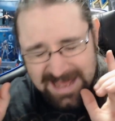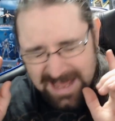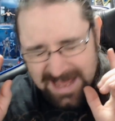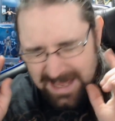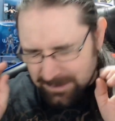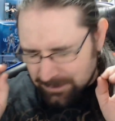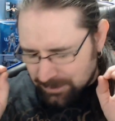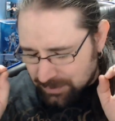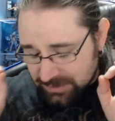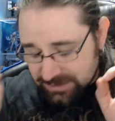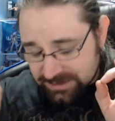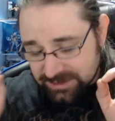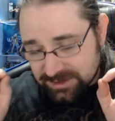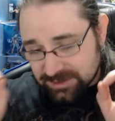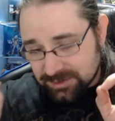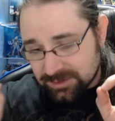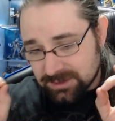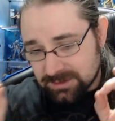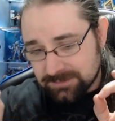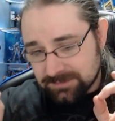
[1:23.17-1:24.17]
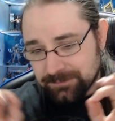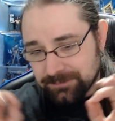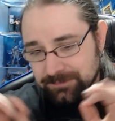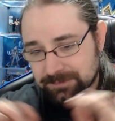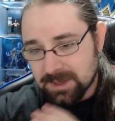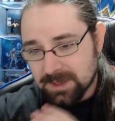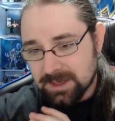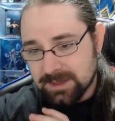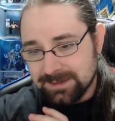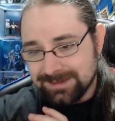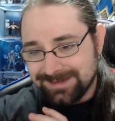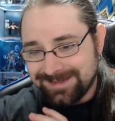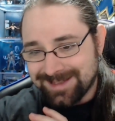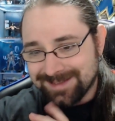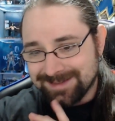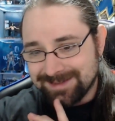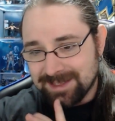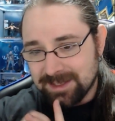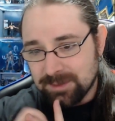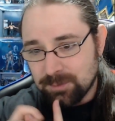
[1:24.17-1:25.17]
I'm pretty sure
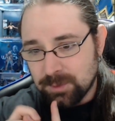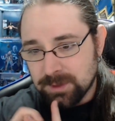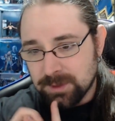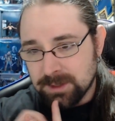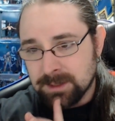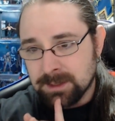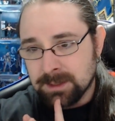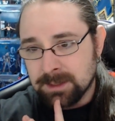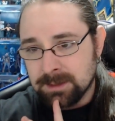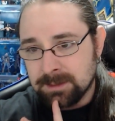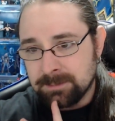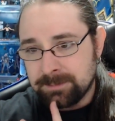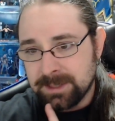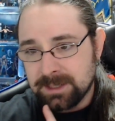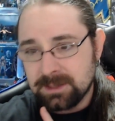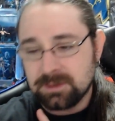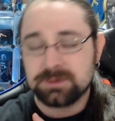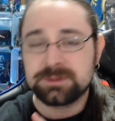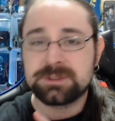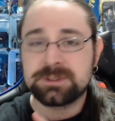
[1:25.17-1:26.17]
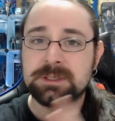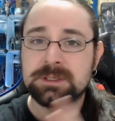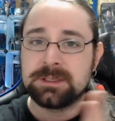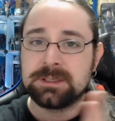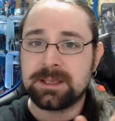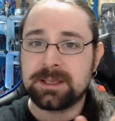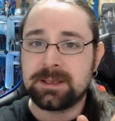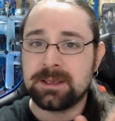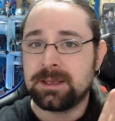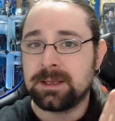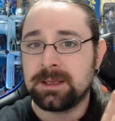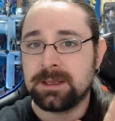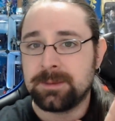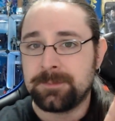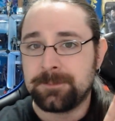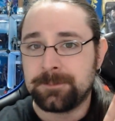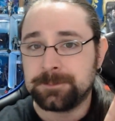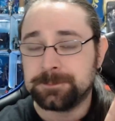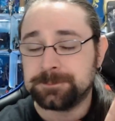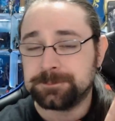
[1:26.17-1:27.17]
that they will be launching the